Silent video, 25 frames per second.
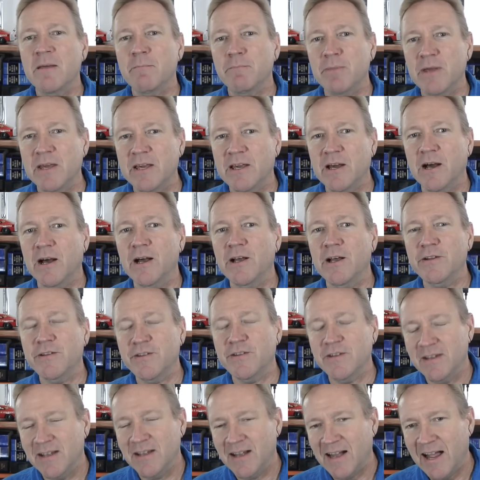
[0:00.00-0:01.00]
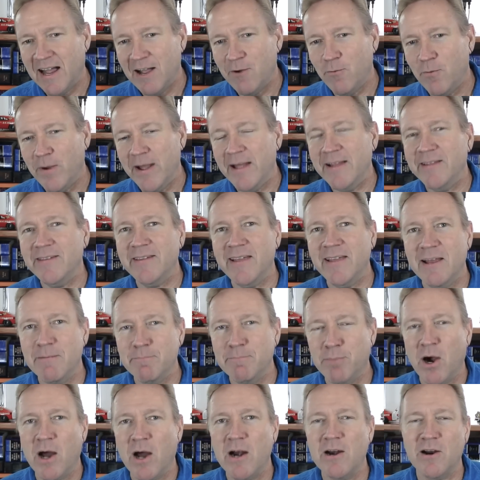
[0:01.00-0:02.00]
because I went
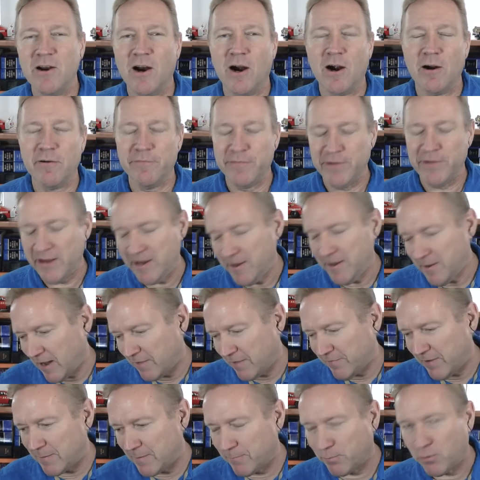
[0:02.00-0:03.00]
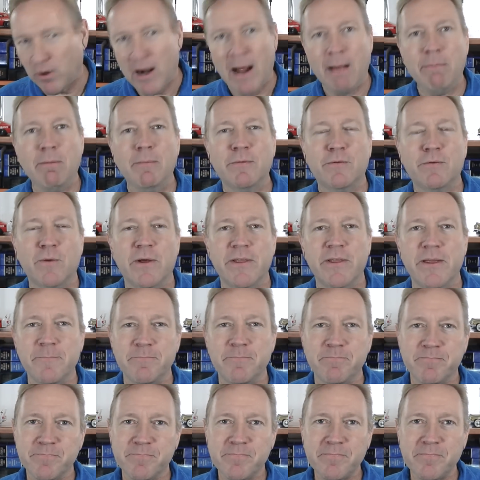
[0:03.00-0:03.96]
and bought an RV. I've had problems with it.